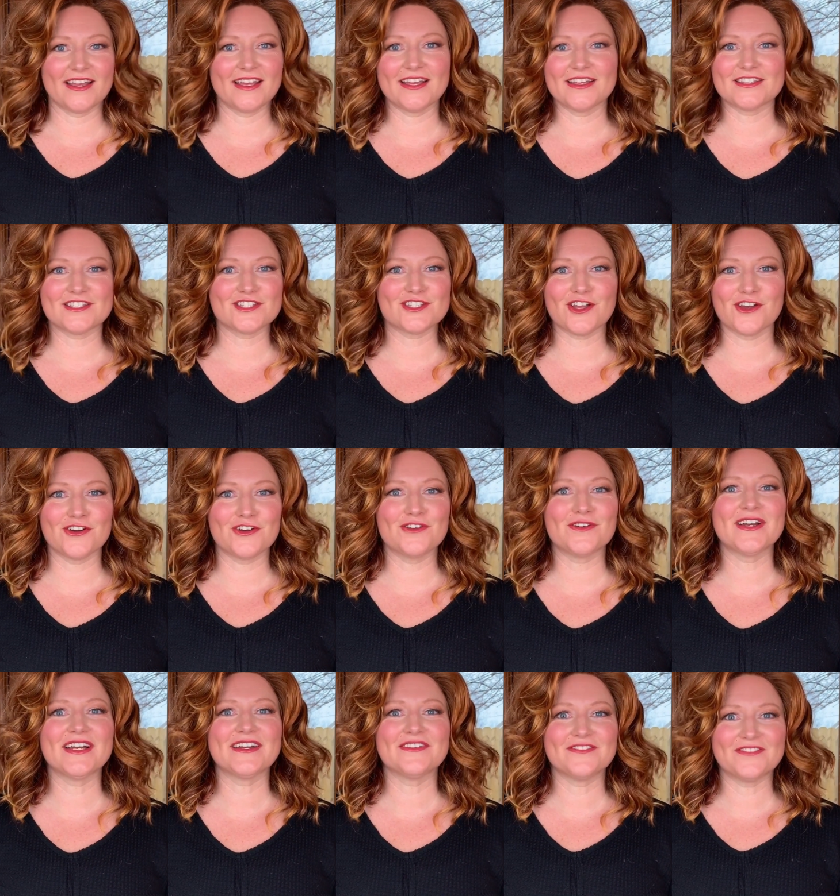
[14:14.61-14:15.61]
It's
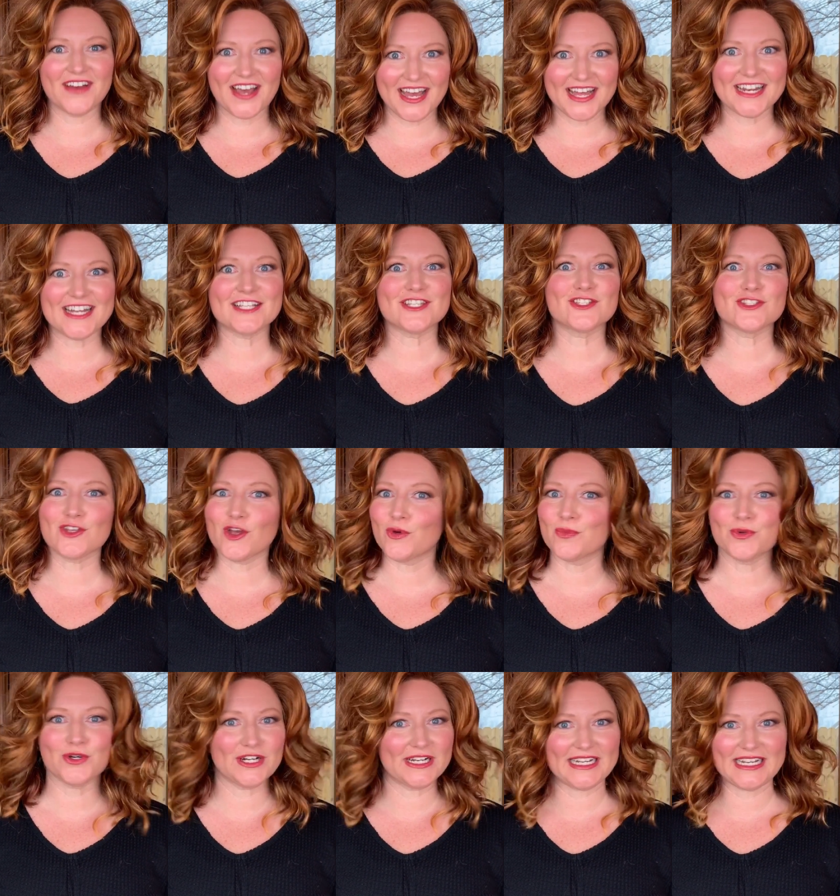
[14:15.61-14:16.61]
so fun. It's so
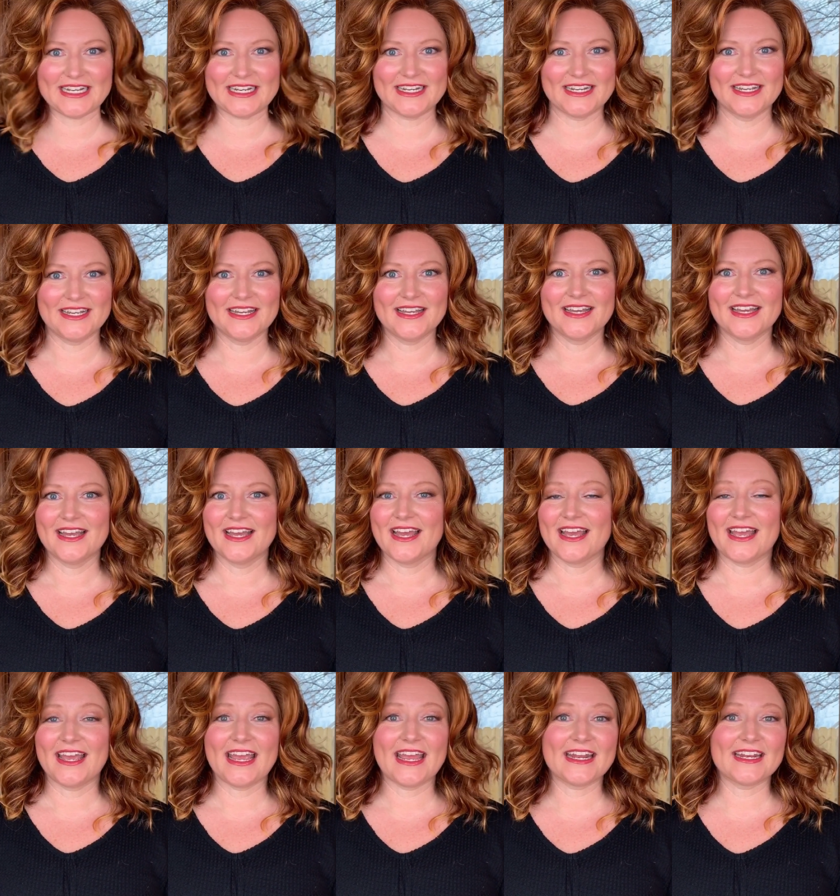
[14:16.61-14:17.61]
pretty.
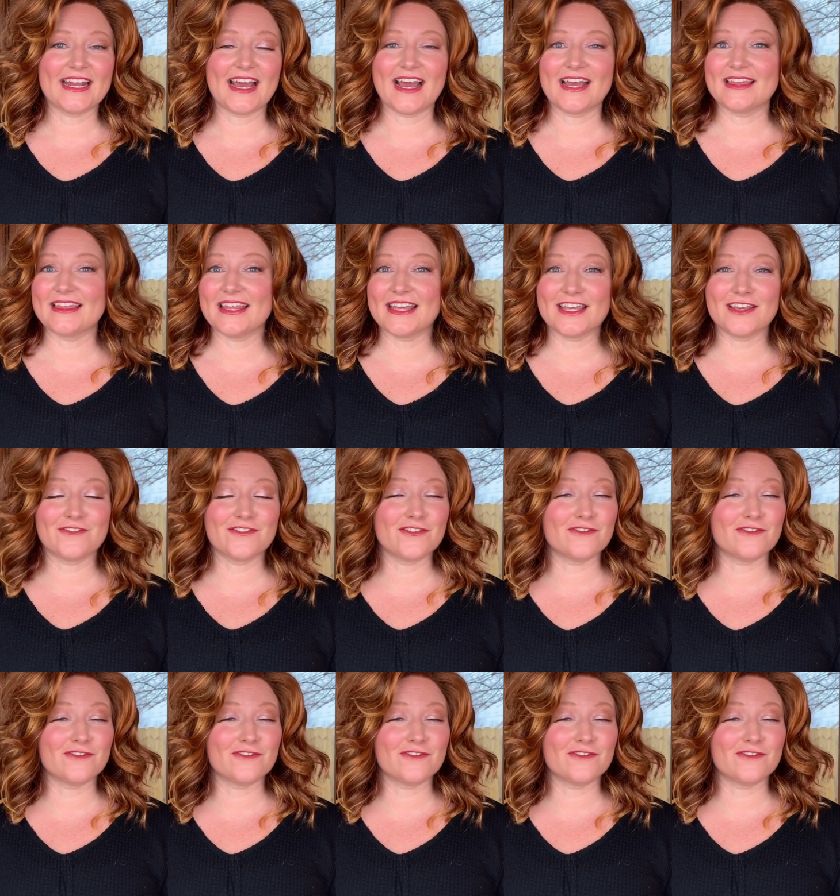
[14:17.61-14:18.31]
And I think if